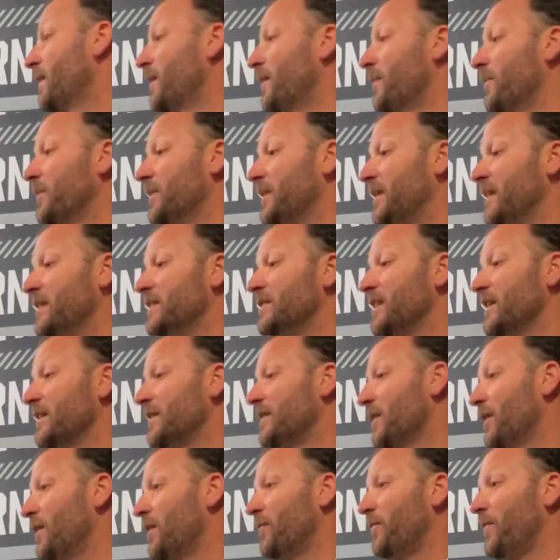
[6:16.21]
When things get
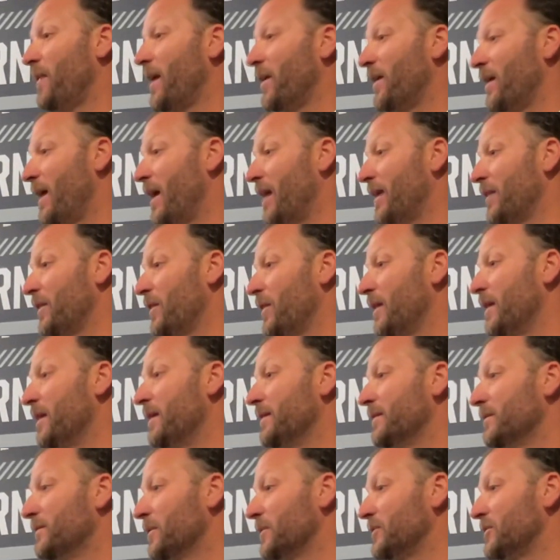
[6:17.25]
tough, how do
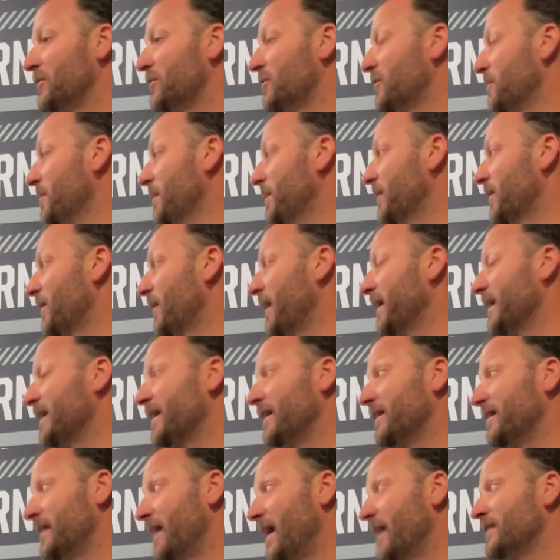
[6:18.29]
they, what's their demeanor like?
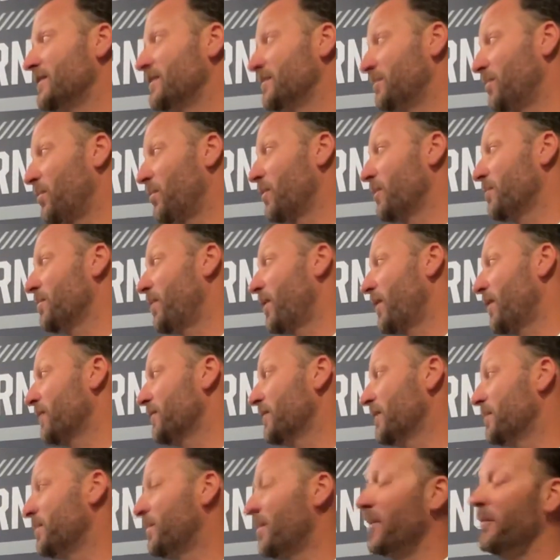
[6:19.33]
That's an important part of
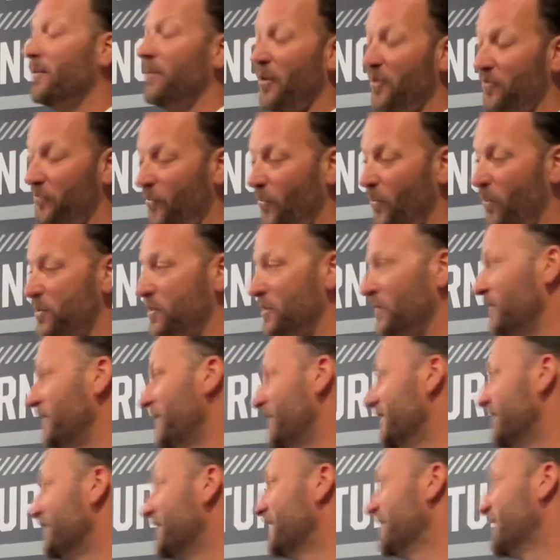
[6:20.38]
it. But
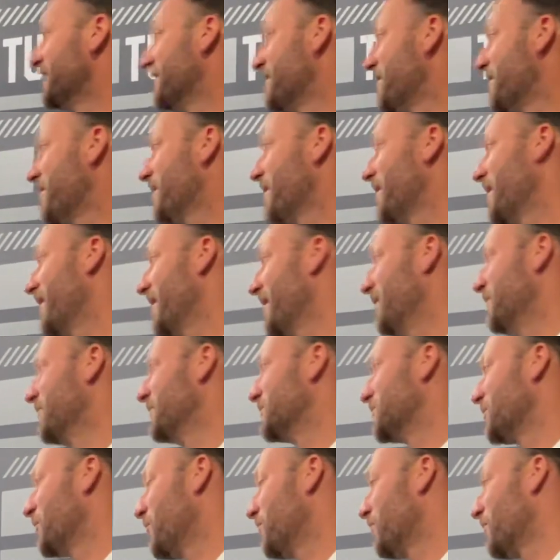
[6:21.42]
unfortunately,
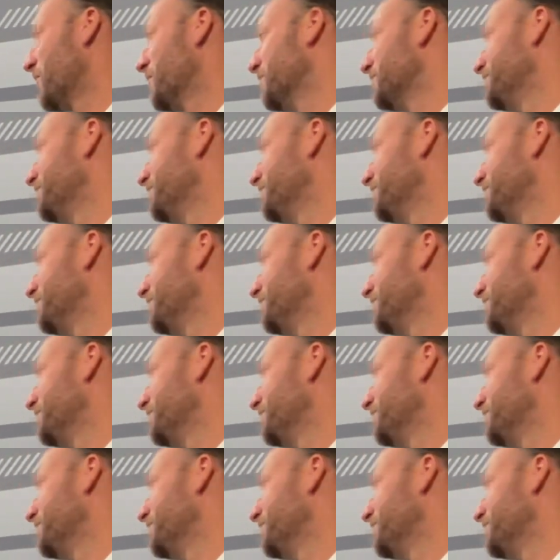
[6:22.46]
was over.